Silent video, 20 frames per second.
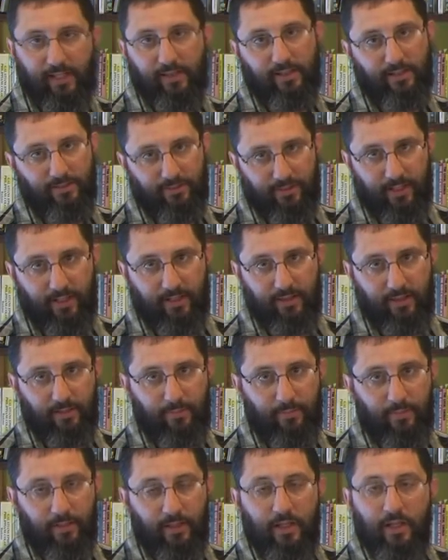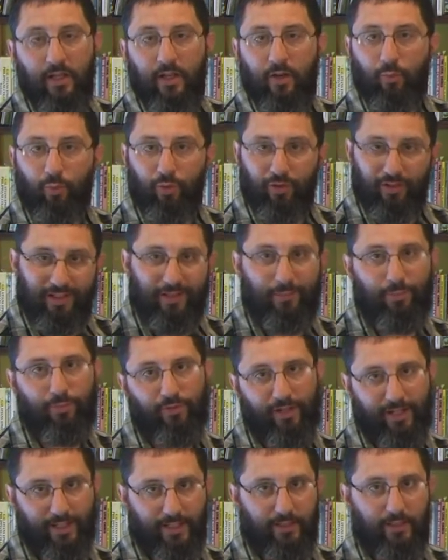daylights out of them. We're
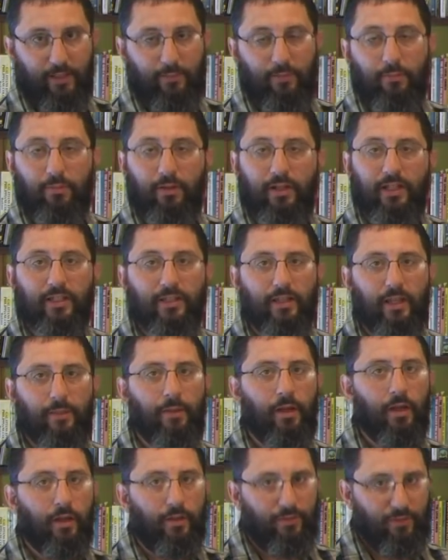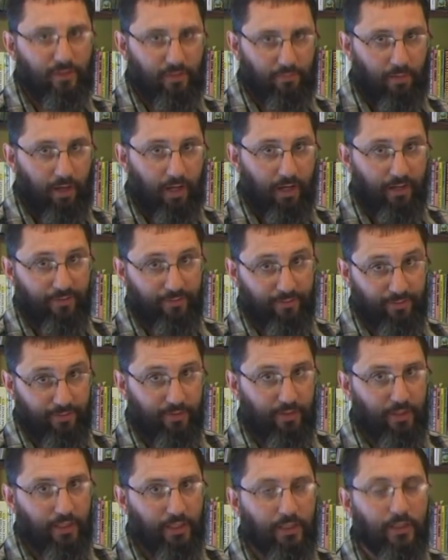liberating them and bringing them
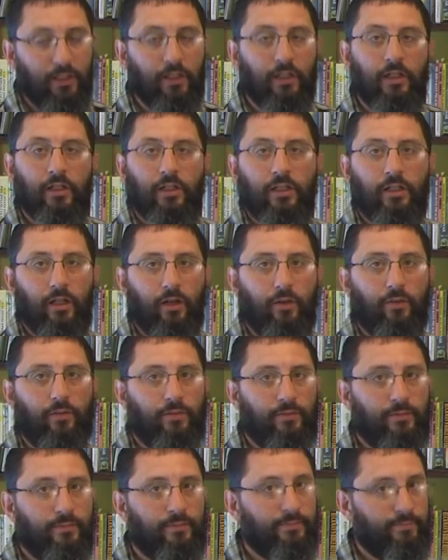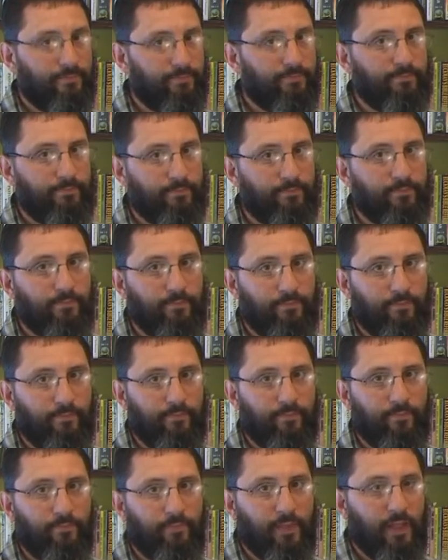democracy, you know. Mm
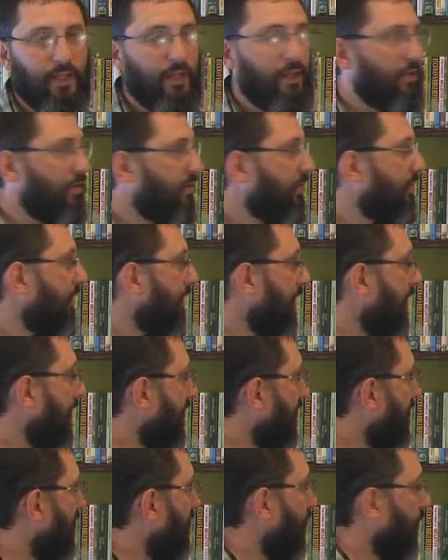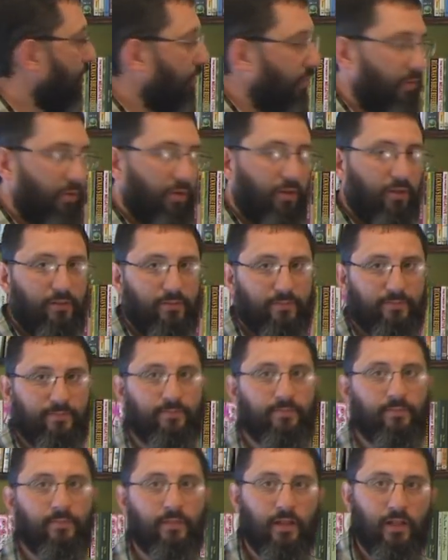-hmm. You're creating a new world order
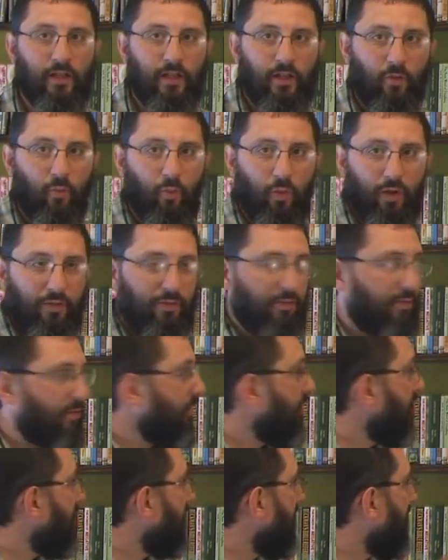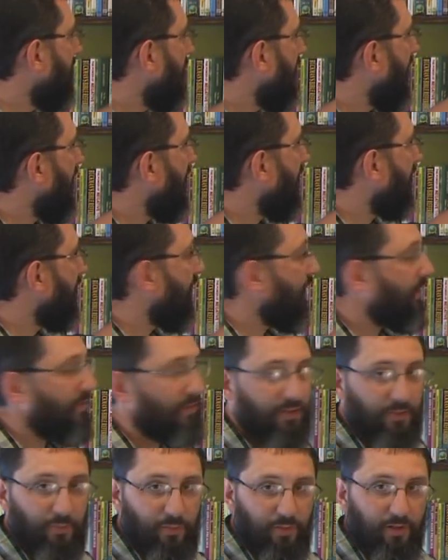with
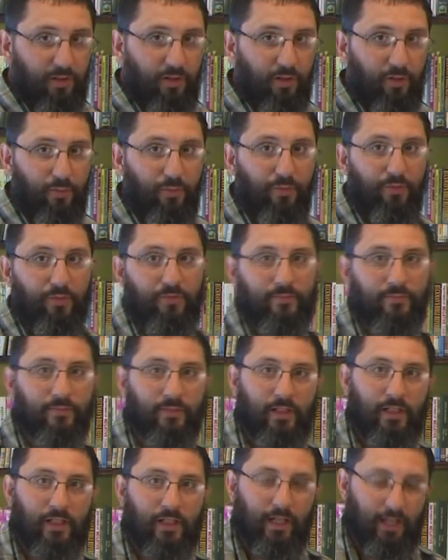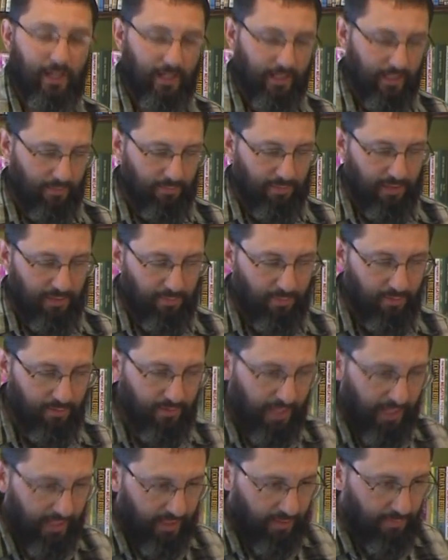integration as one of the goals. And I get people
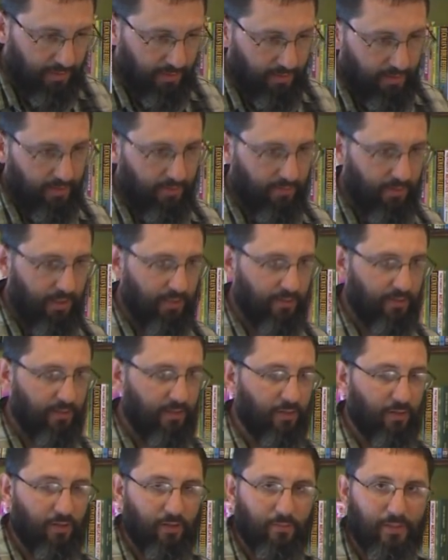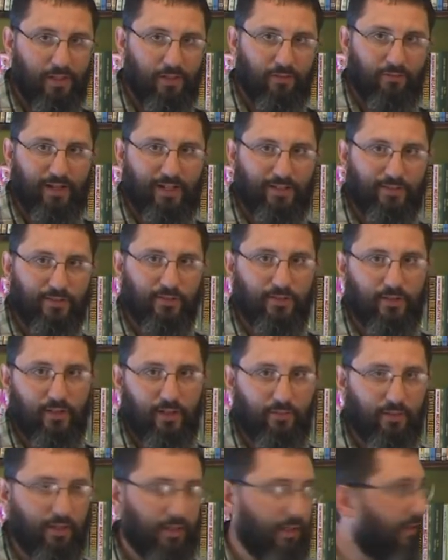attacking me like crazy, calling me a racist
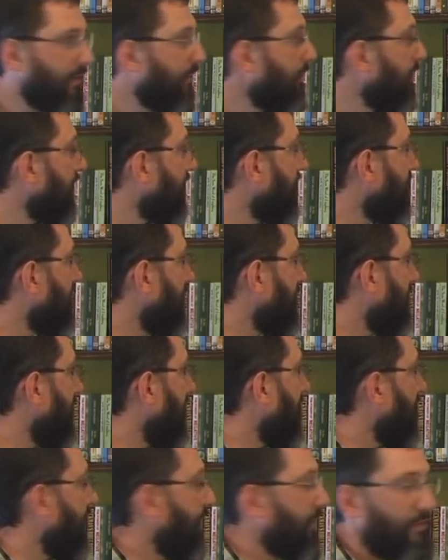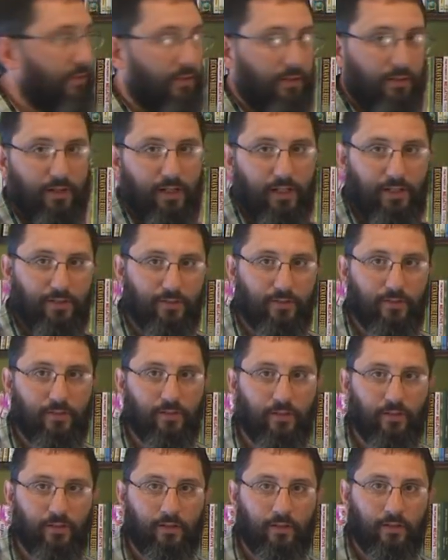and everything else because I stand against integration.
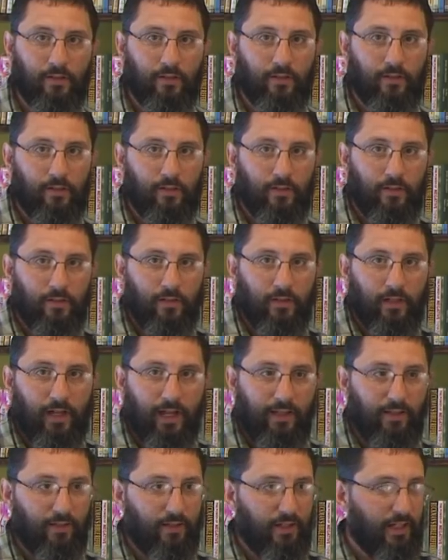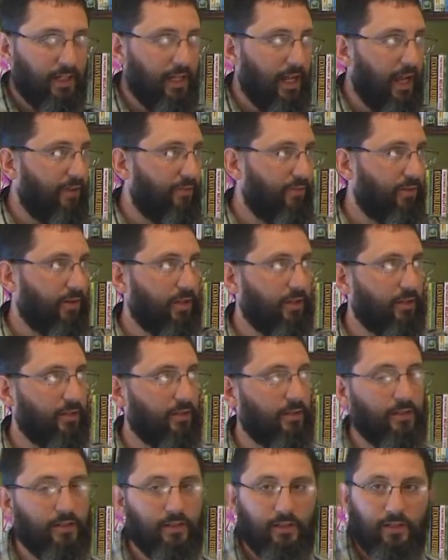I look at an
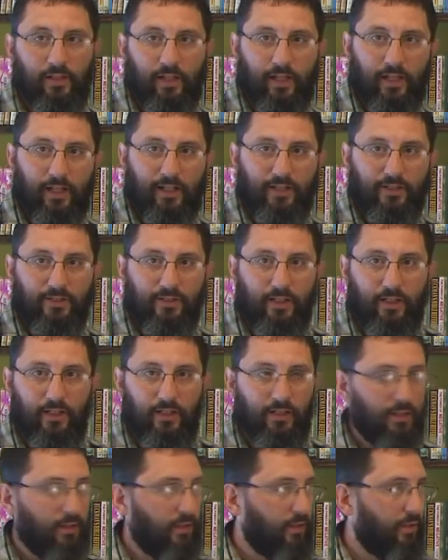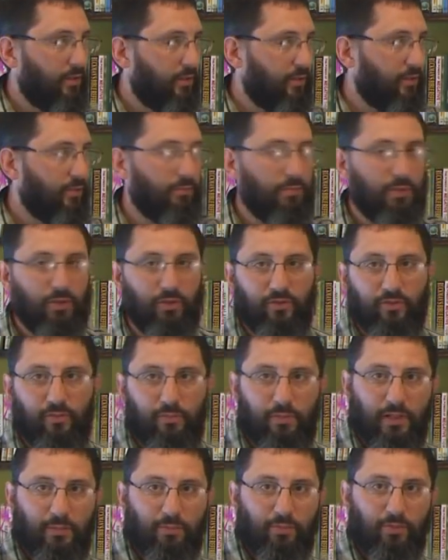African and I say, those are
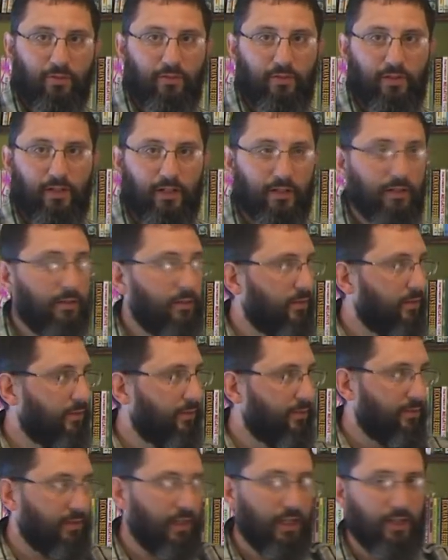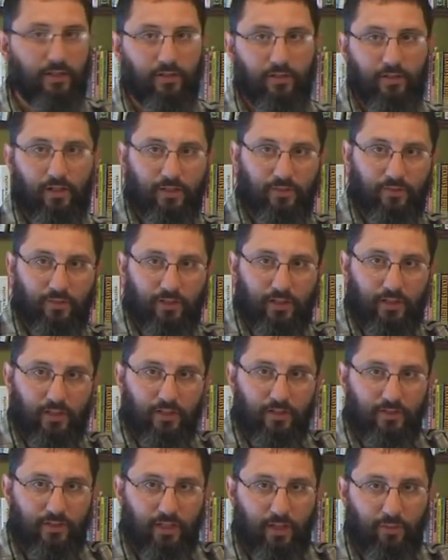beautiful people over there. Stay in their country.
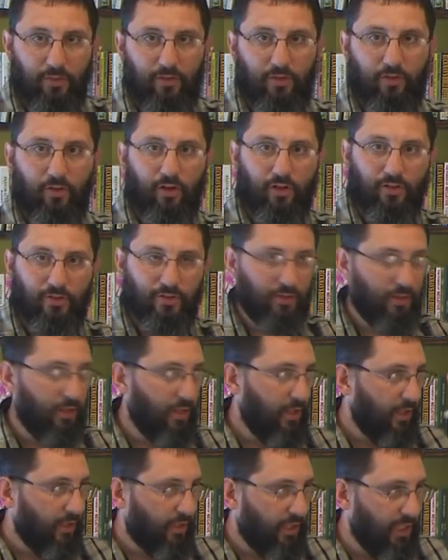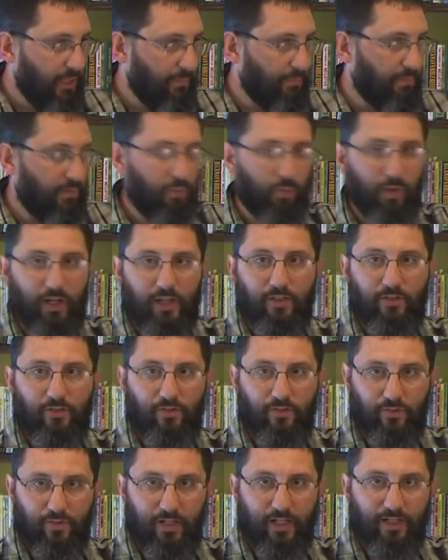Stay with your culture. Keep the way
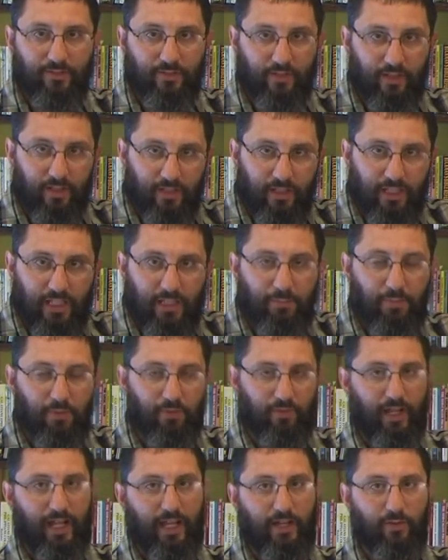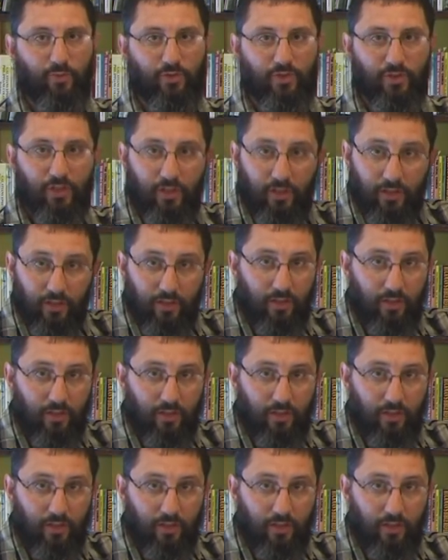that you dress. Keep your language.